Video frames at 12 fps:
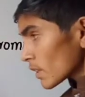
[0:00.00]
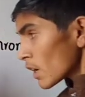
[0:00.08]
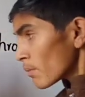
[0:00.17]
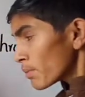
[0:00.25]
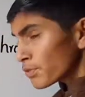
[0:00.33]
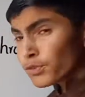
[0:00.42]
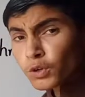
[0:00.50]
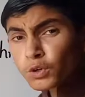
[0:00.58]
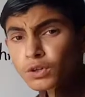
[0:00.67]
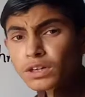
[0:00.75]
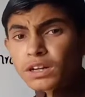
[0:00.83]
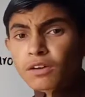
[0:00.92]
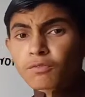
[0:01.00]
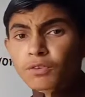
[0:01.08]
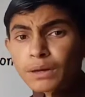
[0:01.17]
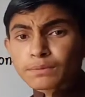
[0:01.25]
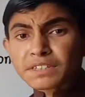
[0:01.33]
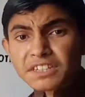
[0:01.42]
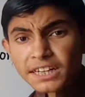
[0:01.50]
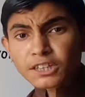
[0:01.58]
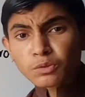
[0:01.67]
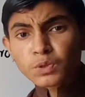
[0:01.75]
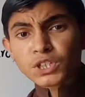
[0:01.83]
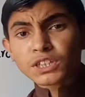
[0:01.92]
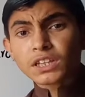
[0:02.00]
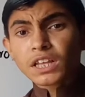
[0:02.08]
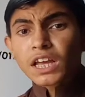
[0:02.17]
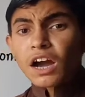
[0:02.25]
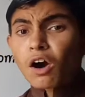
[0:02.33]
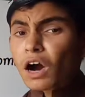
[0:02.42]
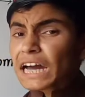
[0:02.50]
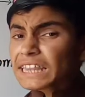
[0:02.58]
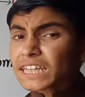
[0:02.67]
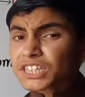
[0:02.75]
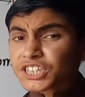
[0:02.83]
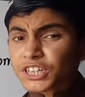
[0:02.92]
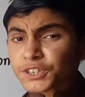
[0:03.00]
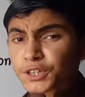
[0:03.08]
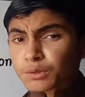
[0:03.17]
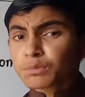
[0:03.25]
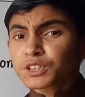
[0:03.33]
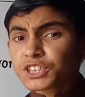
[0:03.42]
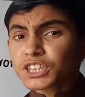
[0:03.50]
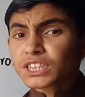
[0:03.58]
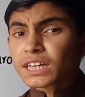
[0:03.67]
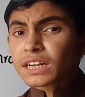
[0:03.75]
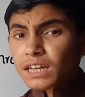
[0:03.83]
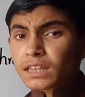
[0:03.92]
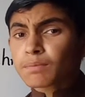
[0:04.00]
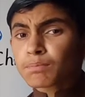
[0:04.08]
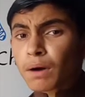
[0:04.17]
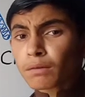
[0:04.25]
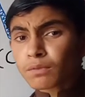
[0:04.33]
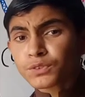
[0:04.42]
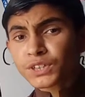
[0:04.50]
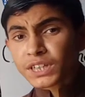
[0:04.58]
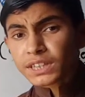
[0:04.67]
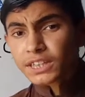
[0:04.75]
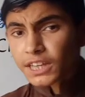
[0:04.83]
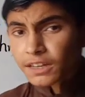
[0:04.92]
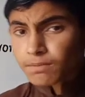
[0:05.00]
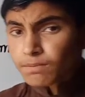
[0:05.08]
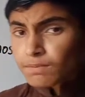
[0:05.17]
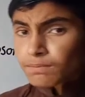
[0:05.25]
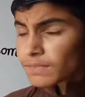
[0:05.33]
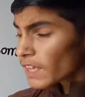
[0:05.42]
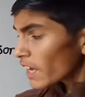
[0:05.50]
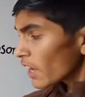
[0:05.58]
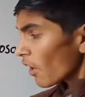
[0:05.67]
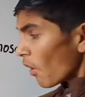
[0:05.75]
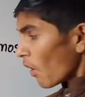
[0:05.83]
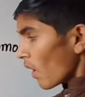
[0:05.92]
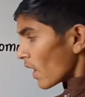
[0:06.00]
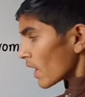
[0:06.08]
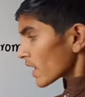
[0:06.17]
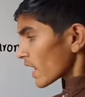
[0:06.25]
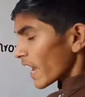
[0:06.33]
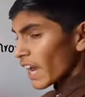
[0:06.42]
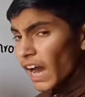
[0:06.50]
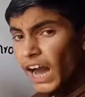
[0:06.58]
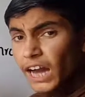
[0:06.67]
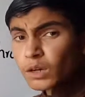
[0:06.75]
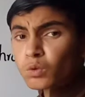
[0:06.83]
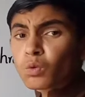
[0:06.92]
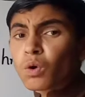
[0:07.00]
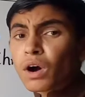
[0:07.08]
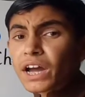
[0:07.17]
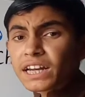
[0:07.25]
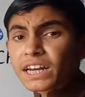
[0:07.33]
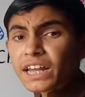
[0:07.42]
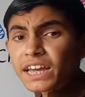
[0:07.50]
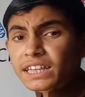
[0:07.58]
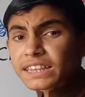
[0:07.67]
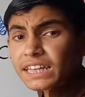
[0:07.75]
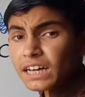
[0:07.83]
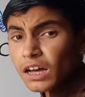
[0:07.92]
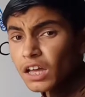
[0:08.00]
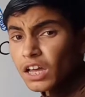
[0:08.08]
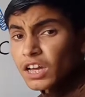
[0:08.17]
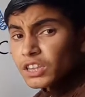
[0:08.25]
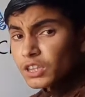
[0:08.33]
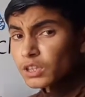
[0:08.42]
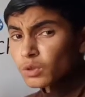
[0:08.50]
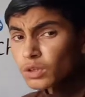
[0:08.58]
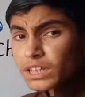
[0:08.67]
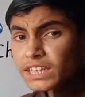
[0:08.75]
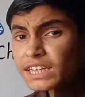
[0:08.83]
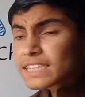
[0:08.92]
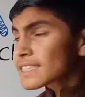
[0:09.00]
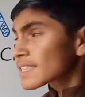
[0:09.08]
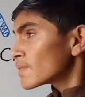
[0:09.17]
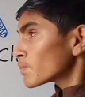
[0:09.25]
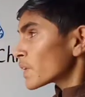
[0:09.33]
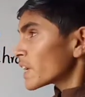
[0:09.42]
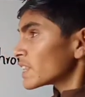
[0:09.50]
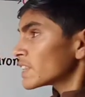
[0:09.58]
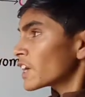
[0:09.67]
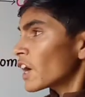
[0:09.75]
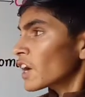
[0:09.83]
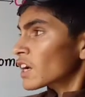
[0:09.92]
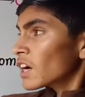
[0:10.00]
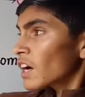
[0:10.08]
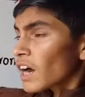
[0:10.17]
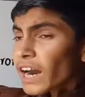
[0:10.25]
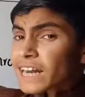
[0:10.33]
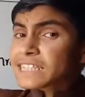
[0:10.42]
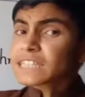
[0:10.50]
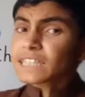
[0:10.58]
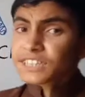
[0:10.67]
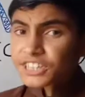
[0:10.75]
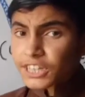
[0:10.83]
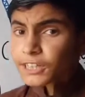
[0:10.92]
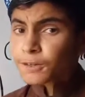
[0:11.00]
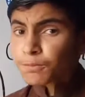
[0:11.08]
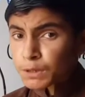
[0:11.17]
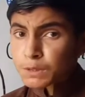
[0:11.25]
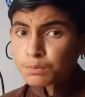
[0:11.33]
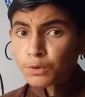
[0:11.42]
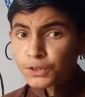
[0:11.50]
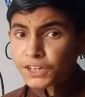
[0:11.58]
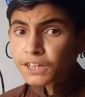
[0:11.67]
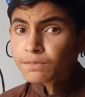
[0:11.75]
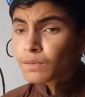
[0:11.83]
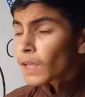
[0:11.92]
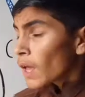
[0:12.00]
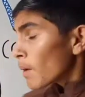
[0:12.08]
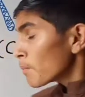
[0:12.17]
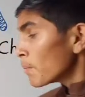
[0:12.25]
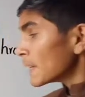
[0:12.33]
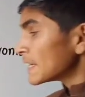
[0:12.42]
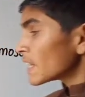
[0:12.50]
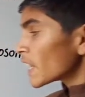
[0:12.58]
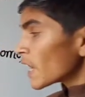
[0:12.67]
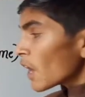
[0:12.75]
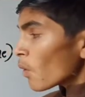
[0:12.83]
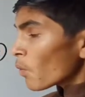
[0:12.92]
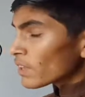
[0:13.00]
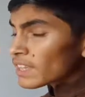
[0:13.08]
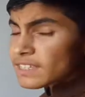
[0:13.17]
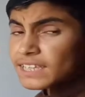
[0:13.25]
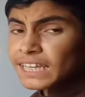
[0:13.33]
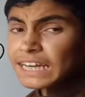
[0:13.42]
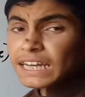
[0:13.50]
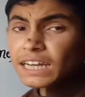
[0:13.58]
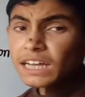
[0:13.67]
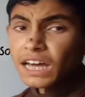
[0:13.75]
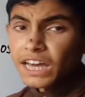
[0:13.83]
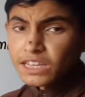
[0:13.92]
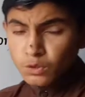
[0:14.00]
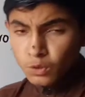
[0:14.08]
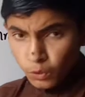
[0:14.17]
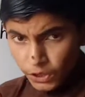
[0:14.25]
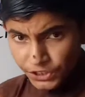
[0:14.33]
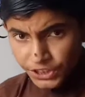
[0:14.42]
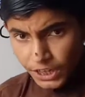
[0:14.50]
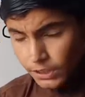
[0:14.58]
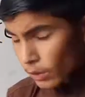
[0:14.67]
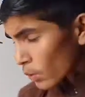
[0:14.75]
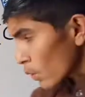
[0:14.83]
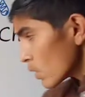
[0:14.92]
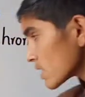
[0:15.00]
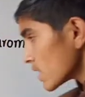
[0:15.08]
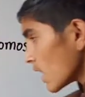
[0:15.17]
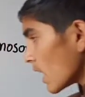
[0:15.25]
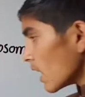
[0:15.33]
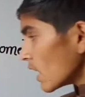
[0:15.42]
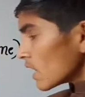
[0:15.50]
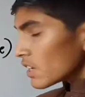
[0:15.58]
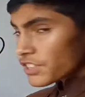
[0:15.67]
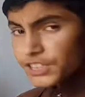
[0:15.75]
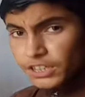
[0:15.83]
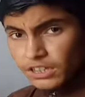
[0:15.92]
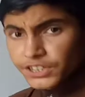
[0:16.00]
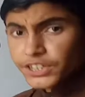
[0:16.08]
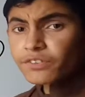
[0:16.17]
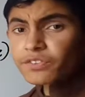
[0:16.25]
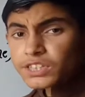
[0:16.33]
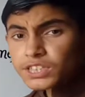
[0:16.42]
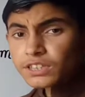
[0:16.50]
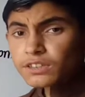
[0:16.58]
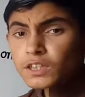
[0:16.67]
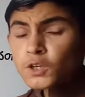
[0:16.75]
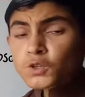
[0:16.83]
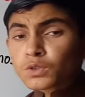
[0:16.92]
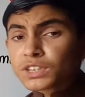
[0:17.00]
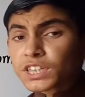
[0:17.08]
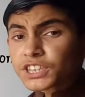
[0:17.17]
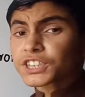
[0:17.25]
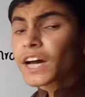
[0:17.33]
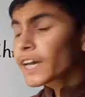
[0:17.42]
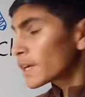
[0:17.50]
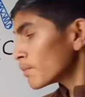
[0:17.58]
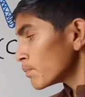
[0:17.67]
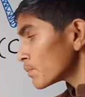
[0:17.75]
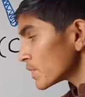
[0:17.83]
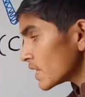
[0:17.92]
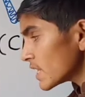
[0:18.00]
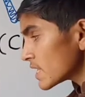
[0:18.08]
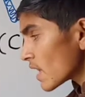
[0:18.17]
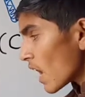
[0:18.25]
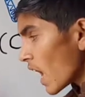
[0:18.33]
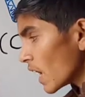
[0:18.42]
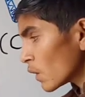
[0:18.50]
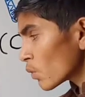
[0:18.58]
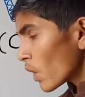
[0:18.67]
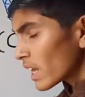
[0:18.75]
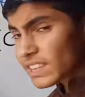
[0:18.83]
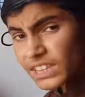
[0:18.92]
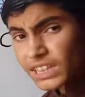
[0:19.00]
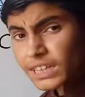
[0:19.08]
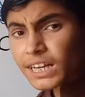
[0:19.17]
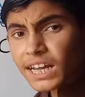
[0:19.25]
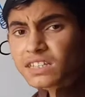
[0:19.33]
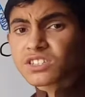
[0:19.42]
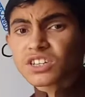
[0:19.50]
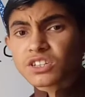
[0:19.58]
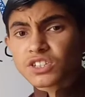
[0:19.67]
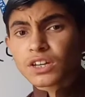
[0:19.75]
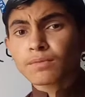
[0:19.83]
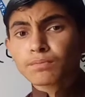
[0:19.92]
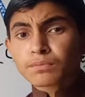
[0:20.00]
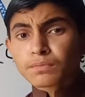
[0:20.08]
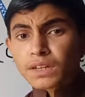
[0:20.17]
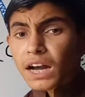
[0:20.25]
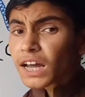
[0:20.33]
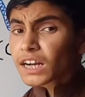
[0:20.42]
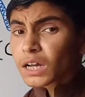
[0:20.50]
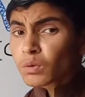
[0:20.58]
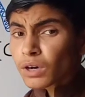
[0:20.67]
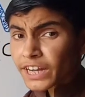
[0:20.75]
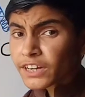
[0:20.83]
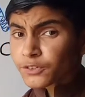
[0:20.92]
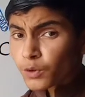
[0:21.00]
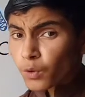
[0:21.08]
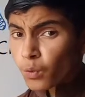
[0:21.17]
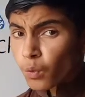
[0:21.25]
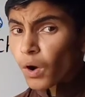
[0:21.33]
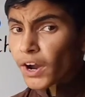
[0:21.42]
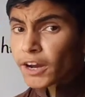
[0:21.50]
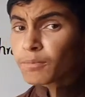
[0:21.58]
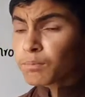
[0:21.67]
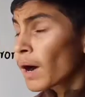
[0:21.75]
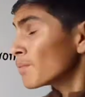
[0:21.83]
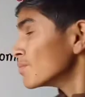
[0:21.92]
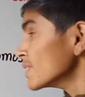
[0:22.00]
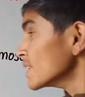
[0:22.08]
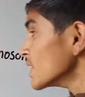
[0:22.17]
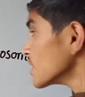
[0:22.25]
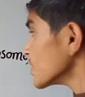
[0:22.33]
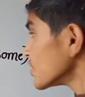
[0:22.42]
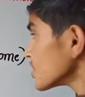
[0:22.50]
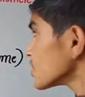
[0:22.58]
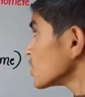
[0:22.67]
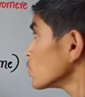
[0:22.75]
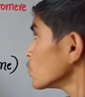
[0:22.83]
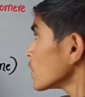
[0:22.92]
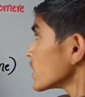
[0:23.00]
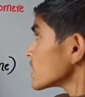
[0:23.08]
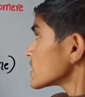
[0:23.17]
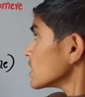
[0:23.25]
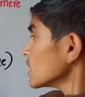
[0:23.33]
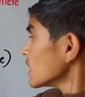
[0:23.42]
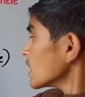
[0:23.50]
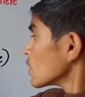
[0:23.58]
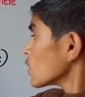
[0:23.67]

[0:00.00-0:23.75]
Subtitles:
before, from the cell division, all the genetic material in the form of DNA, they are uncoiled in the nucleus, and they are called as the DNA plus protein. But when the cell is going to undergoes the division, so that time these uncoiled three-like structure are converted into coiled form, that is then known as the